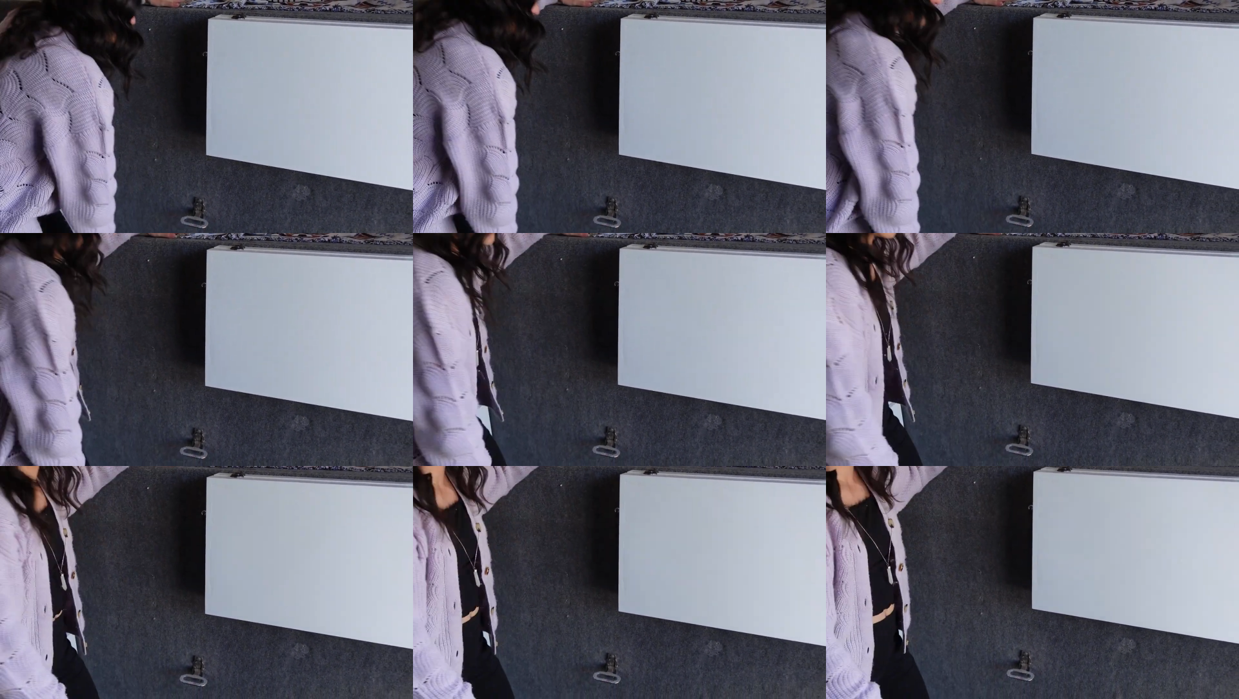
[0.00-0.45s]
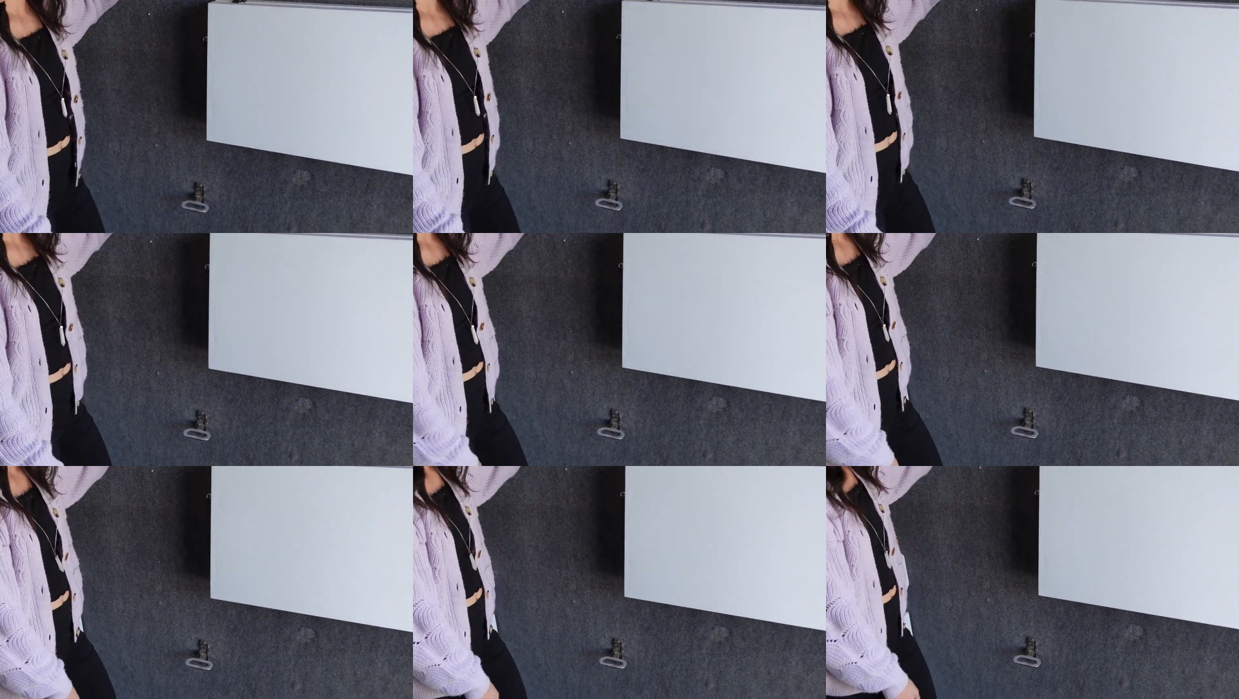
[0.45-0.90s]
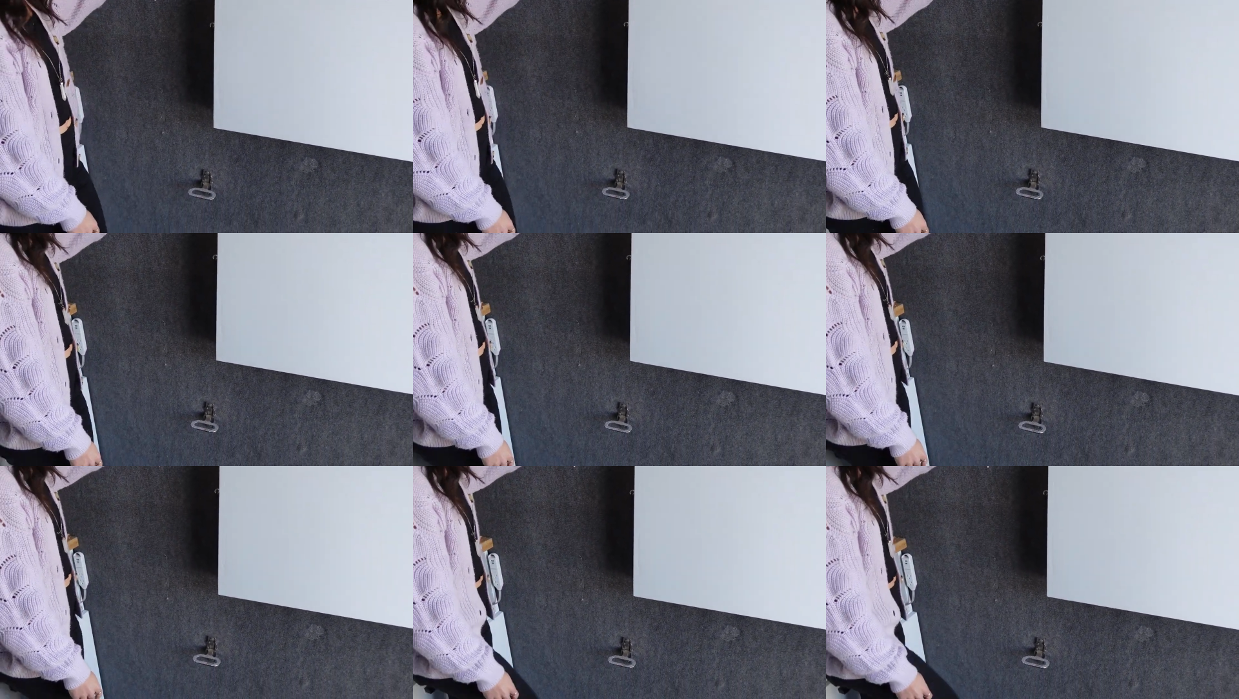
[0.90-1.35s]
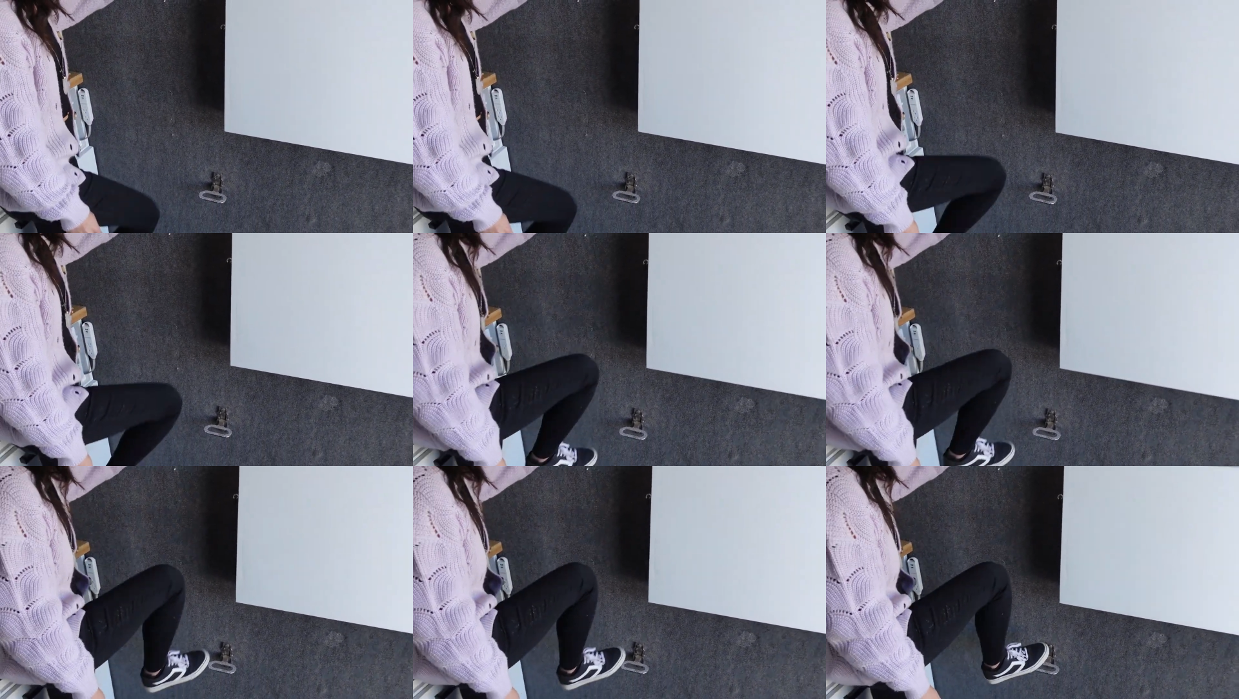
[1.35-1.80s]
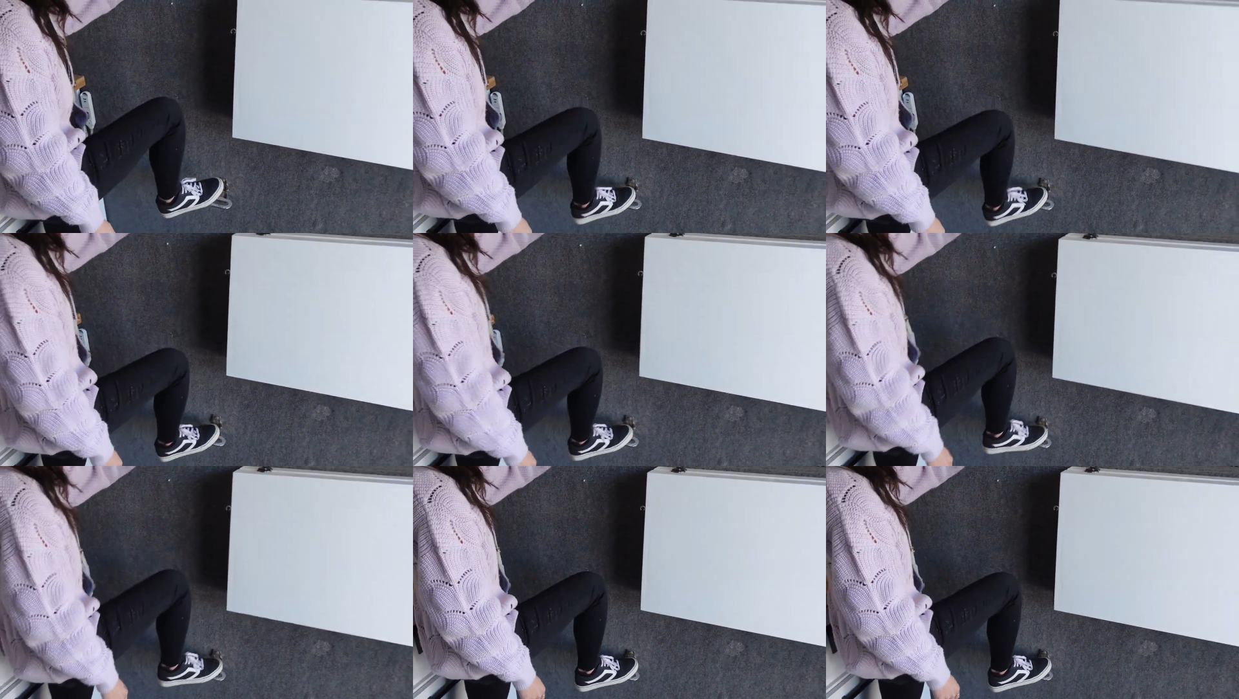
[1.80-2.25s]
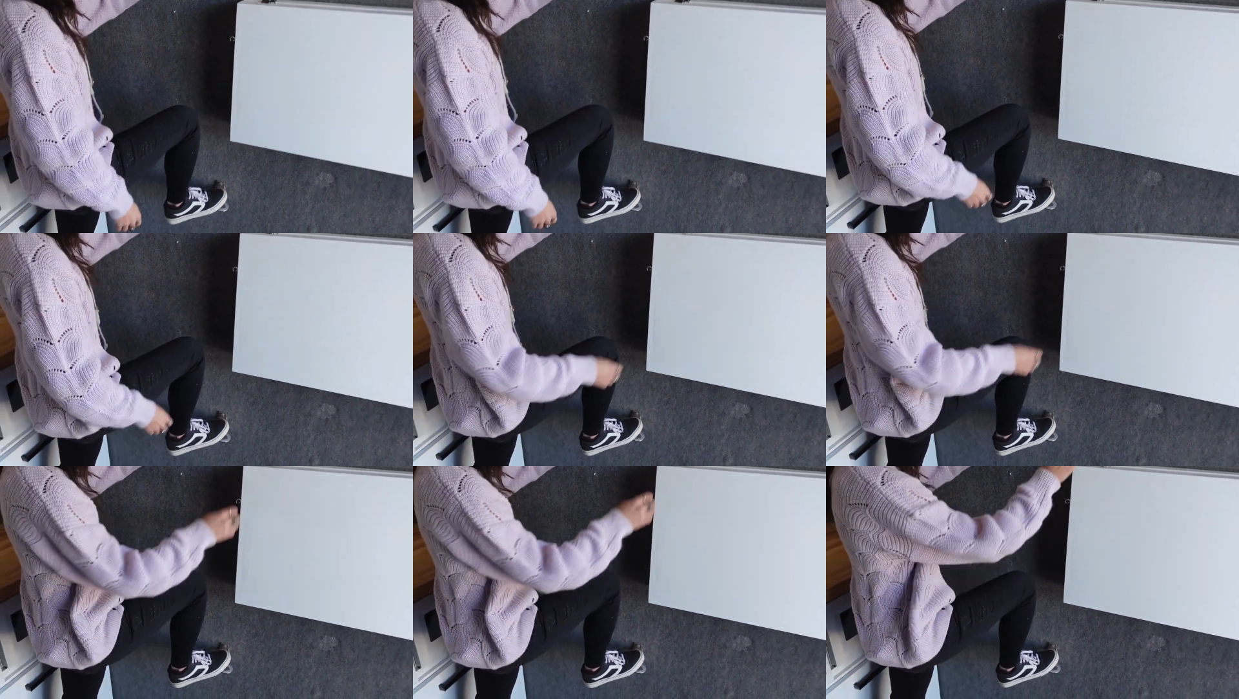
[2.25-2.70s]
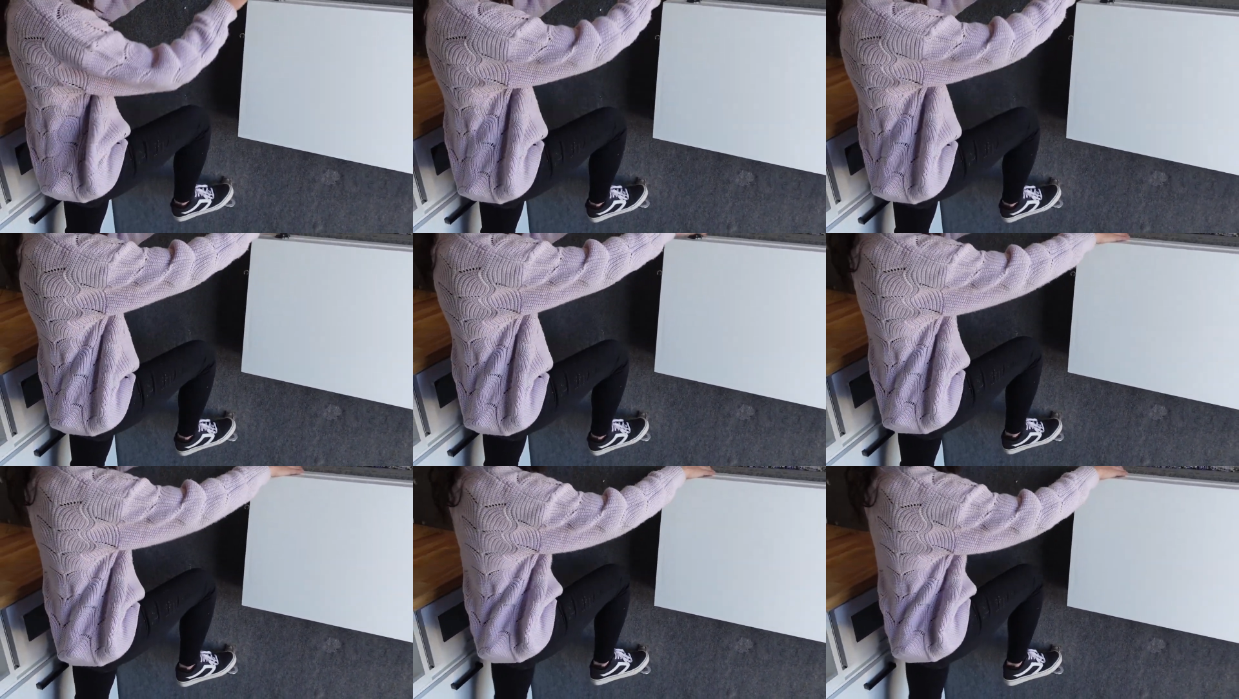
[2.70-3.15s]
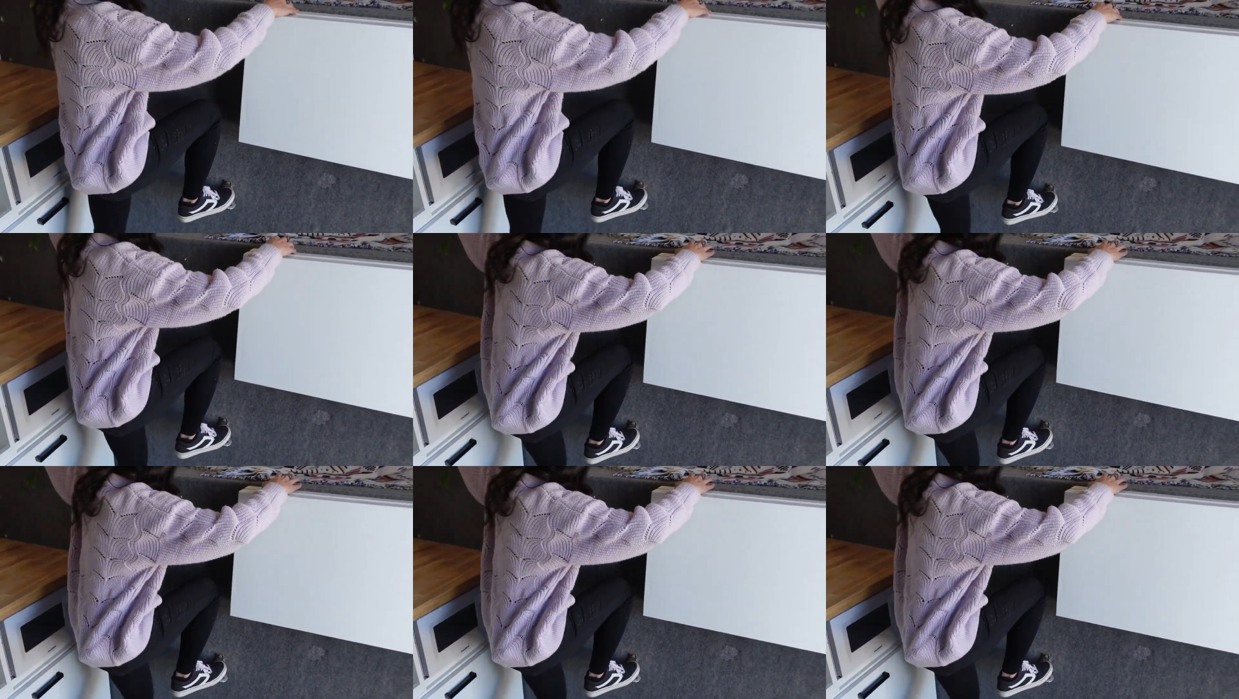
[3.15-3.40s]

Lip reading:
Nobody's mouth can be seen.